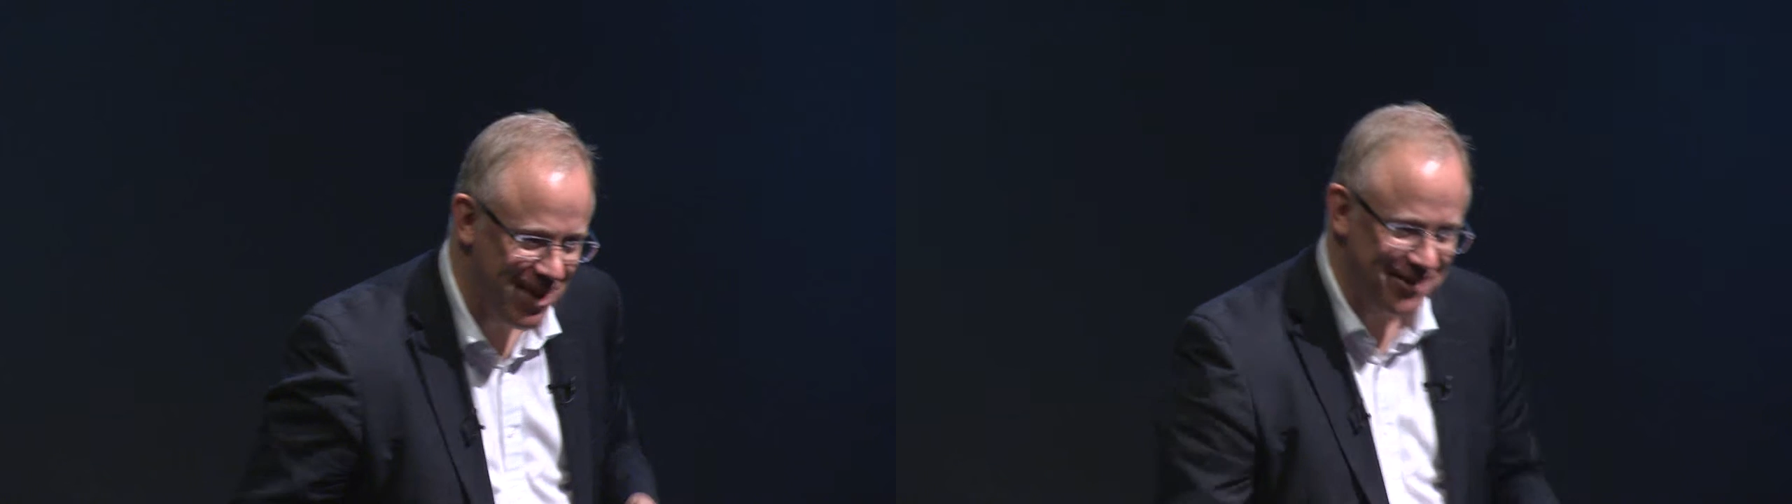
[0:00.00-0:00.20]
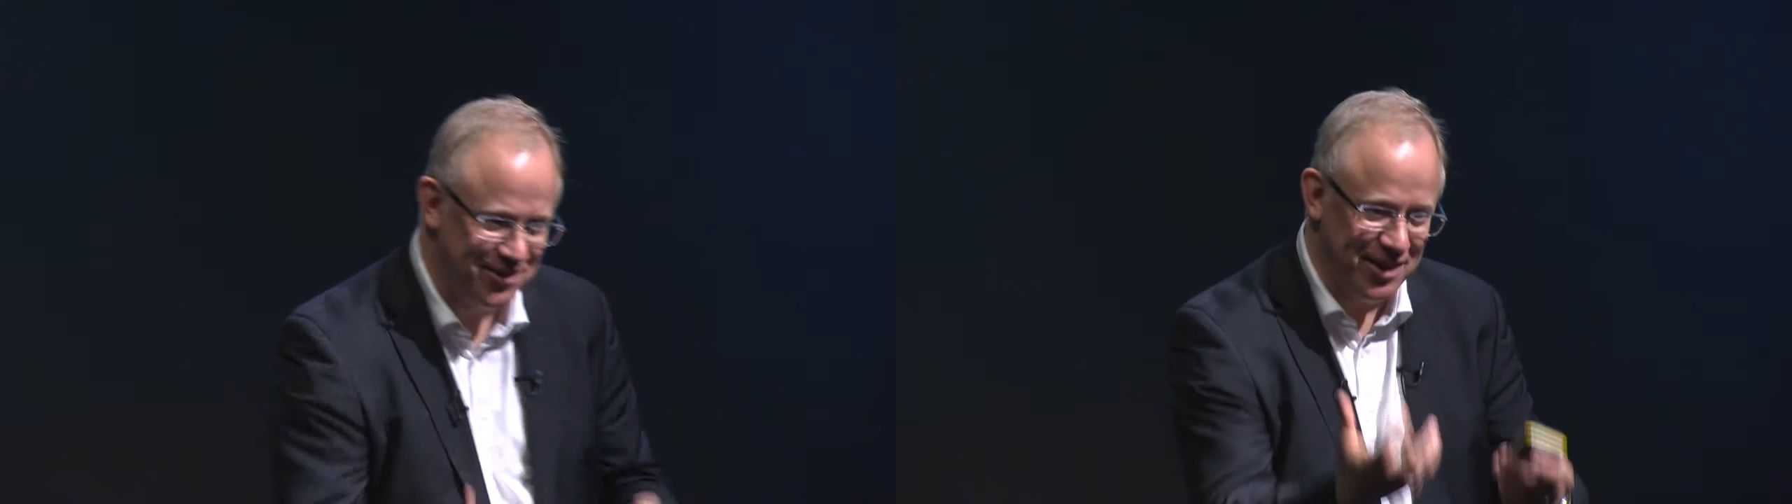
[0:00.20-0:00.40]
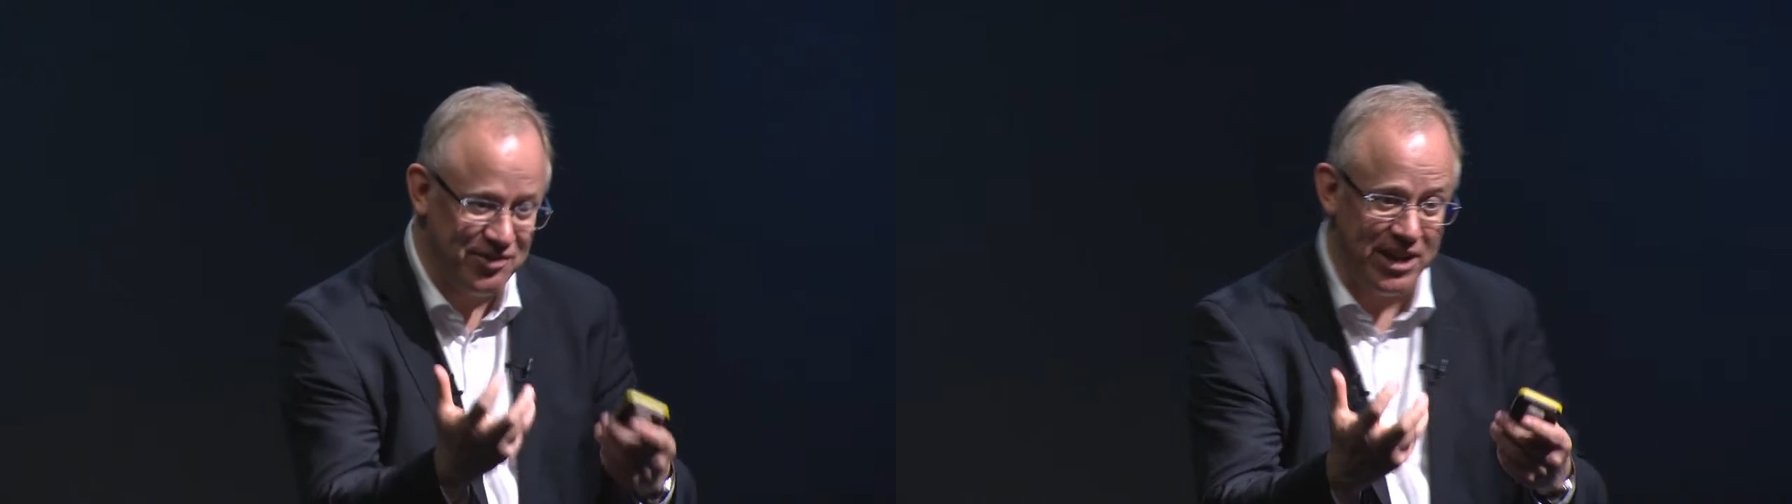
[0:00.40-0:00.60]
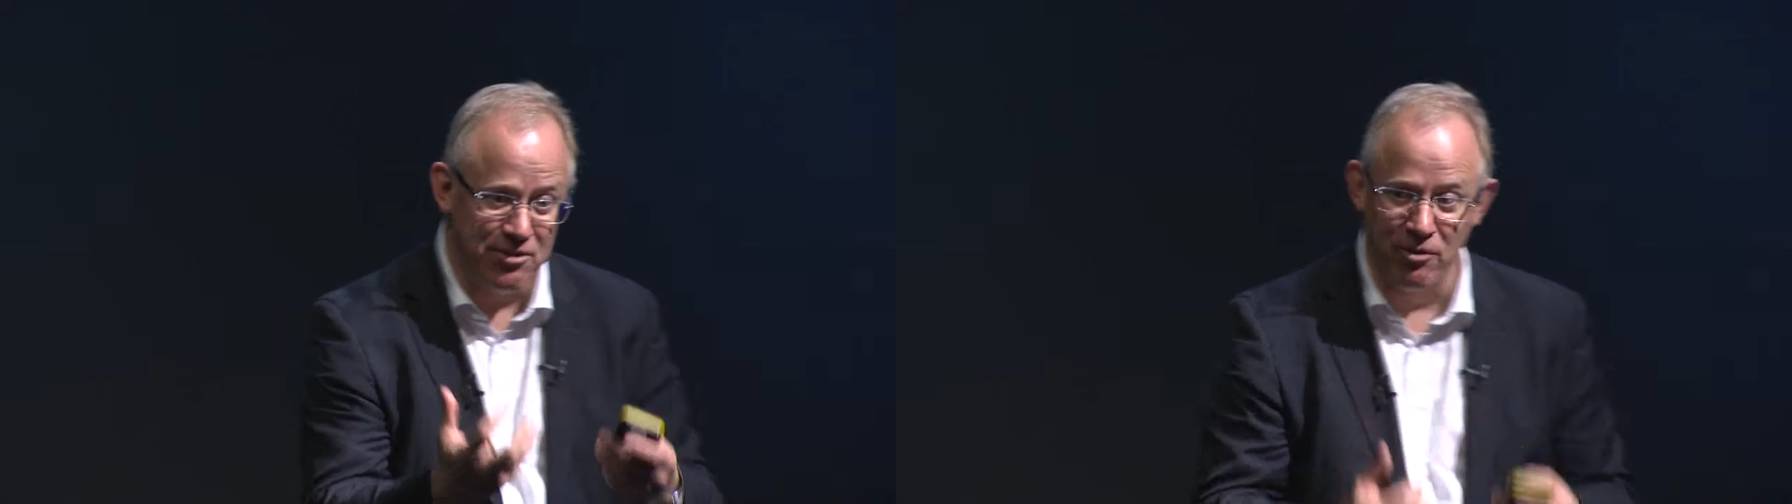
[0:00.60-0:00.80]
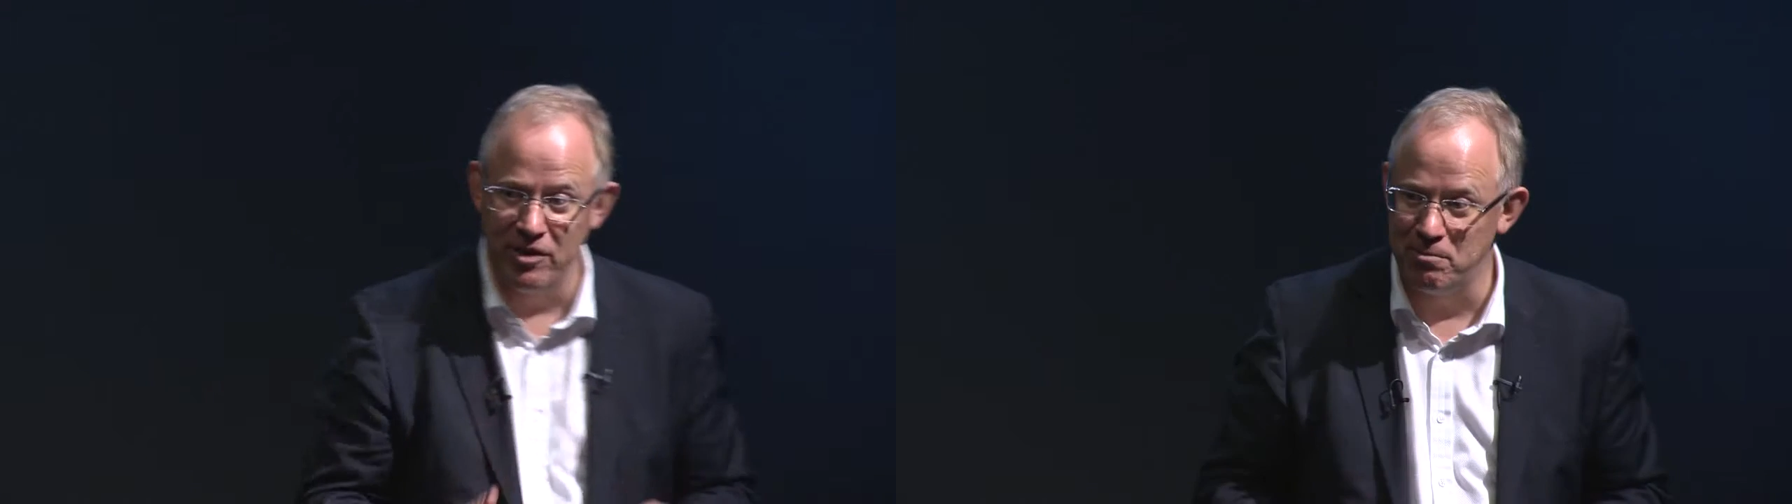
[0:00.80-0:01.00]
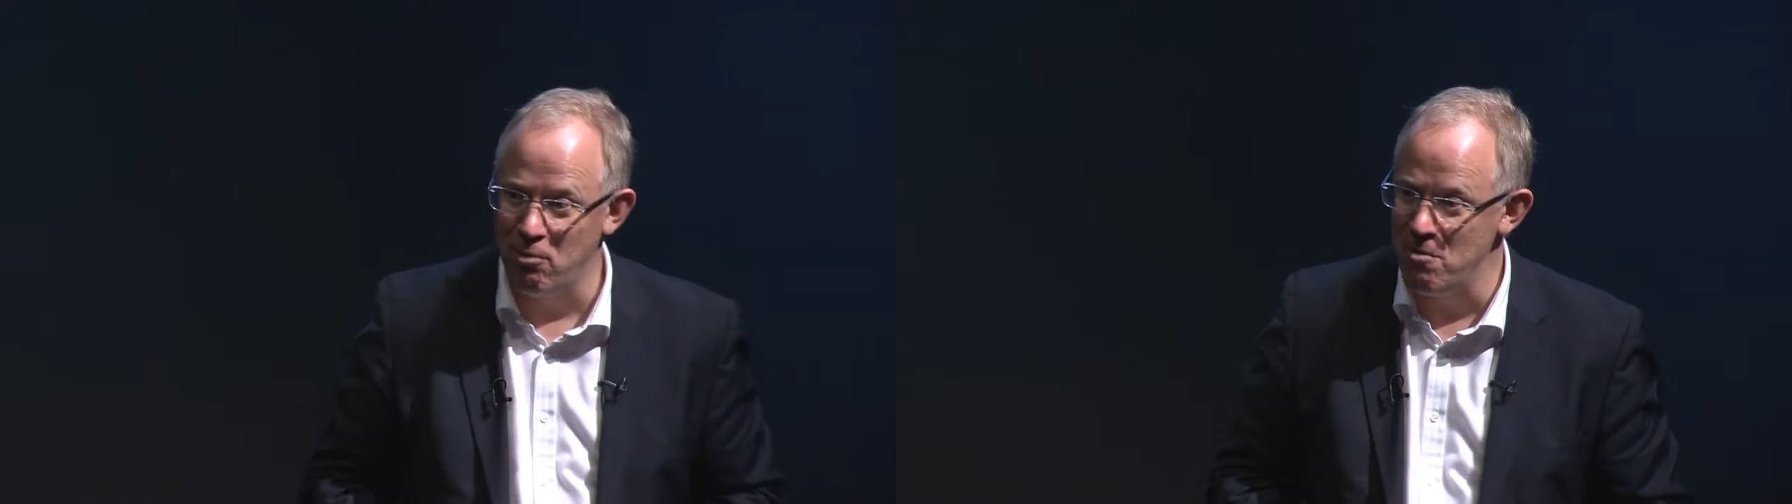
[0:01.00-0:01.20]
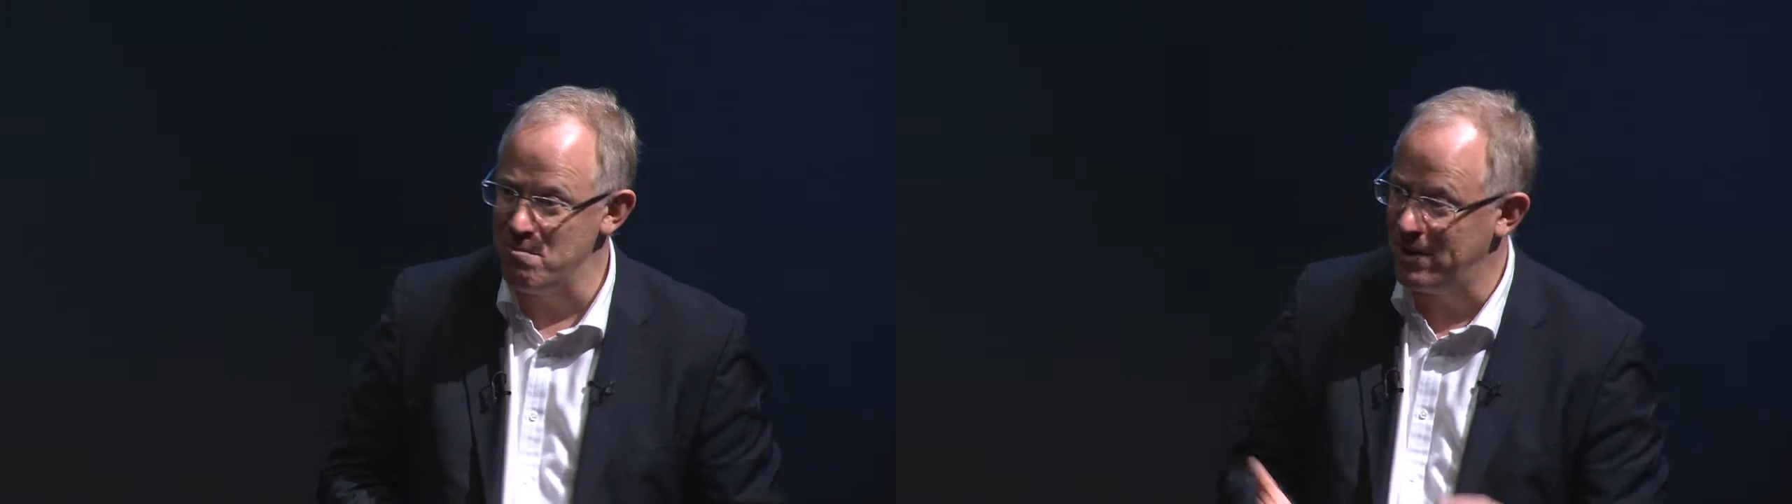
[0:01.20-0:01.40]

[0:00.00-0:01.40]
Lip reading: raised the agenda on this point,